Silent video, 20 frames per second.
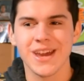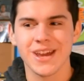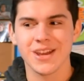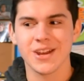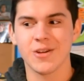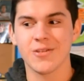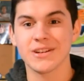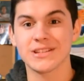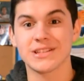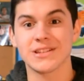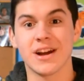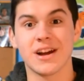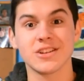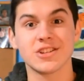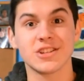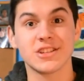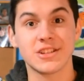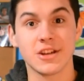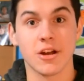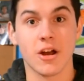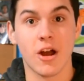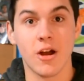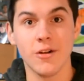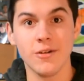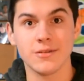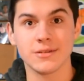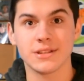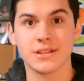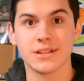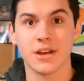You know, it's not just our
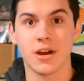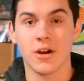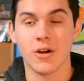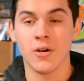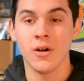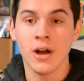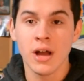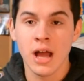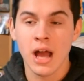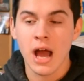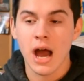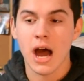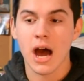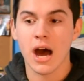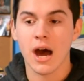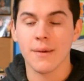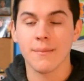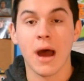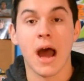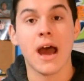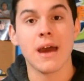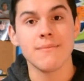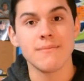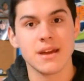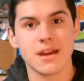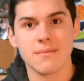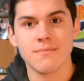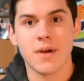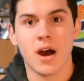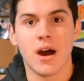own. So I'm
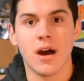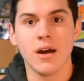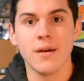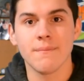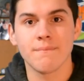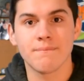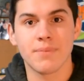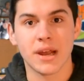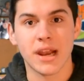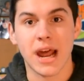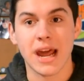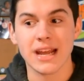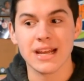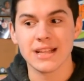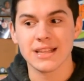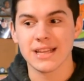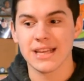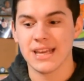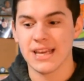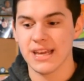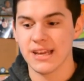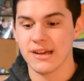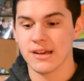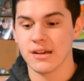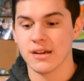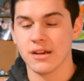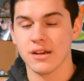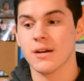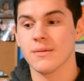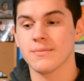Mi'kmaq, but I get to
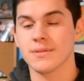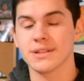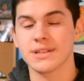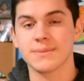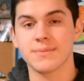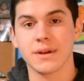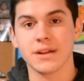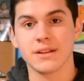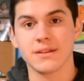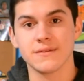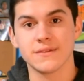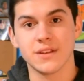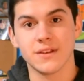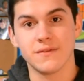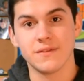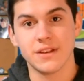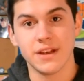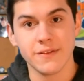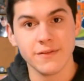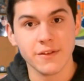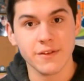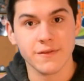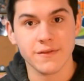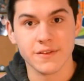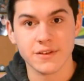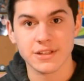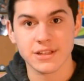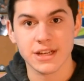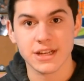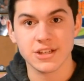hear perspectives of different
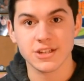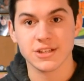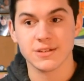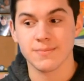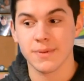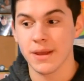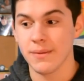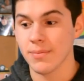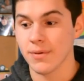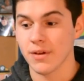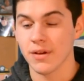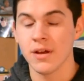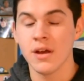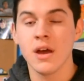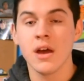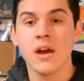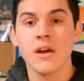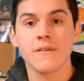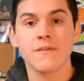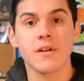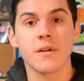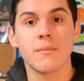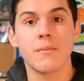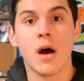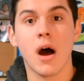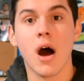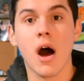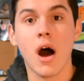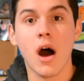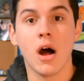First Nations people
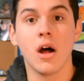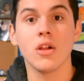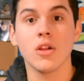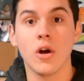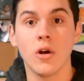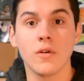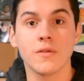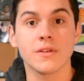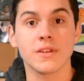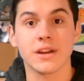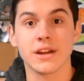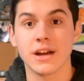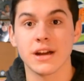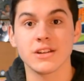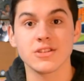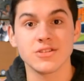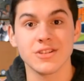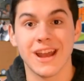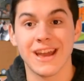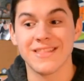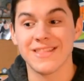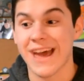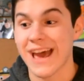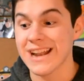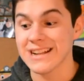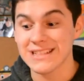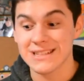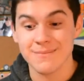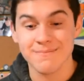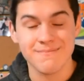from all over the country, and
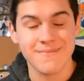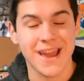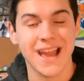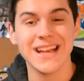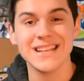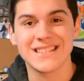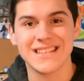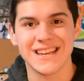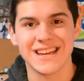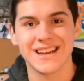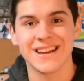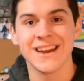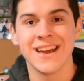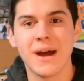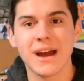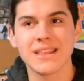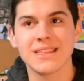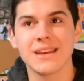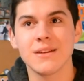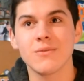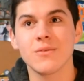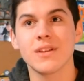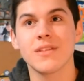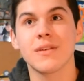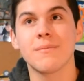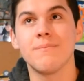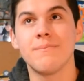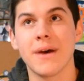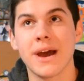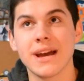that is amazing. I think one of
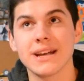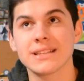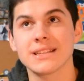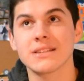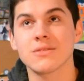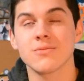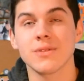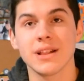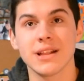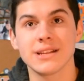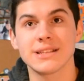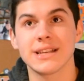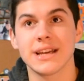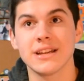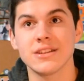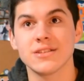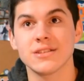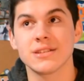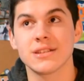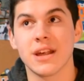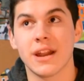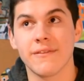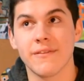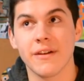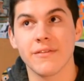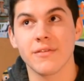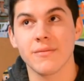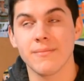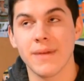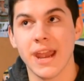the best realizations that I've
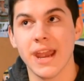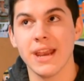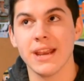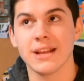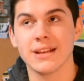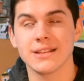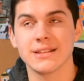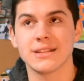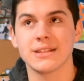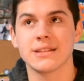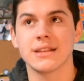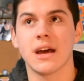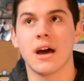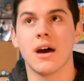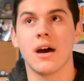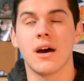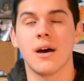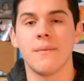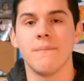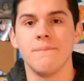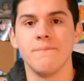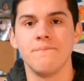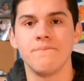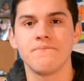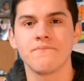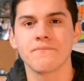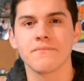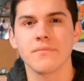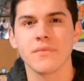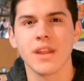ever made is
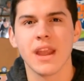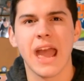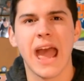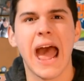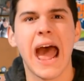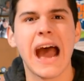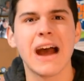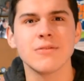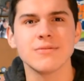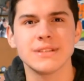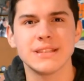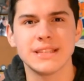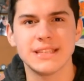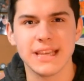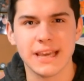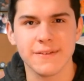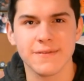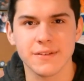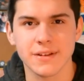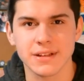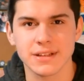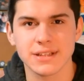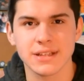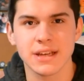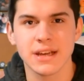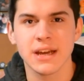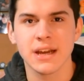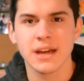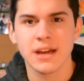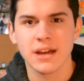how different